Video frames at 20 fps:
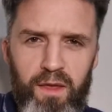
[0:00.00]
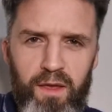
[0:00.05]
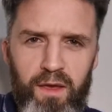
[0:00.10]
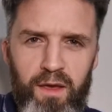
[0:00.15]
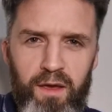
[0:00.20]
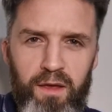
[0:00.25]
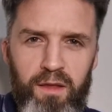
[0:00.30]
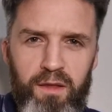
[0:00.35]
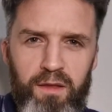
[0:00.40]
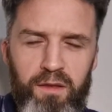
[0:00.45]

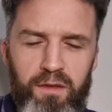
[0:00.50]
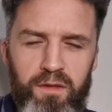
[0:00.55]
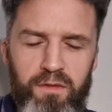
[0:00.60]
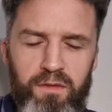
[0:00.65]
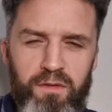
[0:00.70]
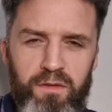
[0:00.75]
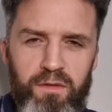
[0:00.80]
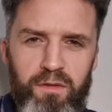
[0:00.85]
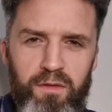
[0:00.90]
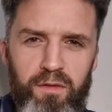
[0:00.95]
And
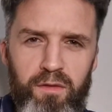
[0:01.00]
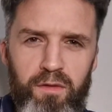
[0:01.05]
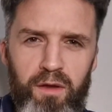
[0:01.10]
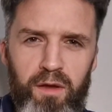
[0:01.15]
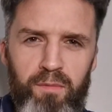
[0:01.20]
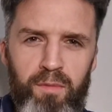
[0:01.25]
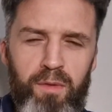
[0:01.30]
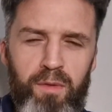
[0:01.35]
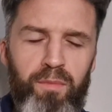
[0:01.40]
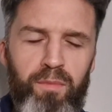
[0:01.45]
I
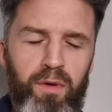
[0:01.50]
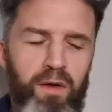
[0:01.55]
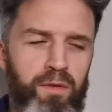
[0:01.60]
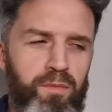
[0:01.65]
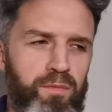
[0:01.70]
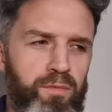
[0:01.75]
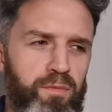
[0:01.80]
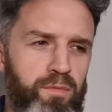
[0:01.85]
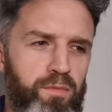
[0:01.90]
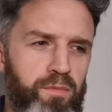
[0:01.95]
remember
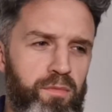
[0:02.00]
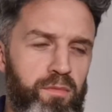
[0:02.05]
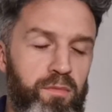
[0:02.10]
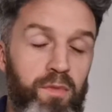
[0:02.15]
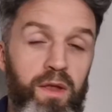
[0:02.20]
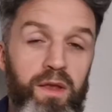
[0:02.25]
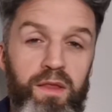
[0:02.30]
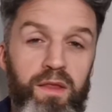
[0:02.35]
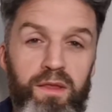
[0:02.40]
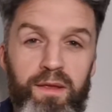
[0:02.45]

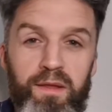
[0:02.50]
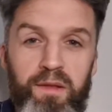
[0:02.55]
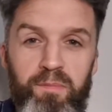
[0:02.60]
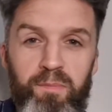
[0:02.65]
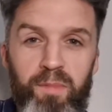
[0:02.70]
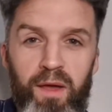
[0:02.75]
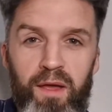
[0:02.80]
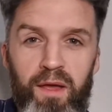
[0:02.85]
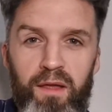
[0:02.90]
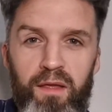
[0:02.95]
many years
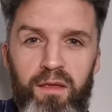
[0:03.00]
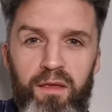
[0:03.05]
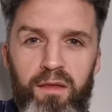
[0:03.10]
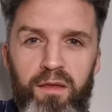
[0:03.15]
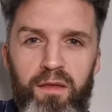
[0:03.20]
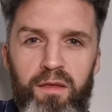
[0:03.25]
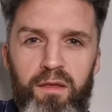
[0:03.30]
back,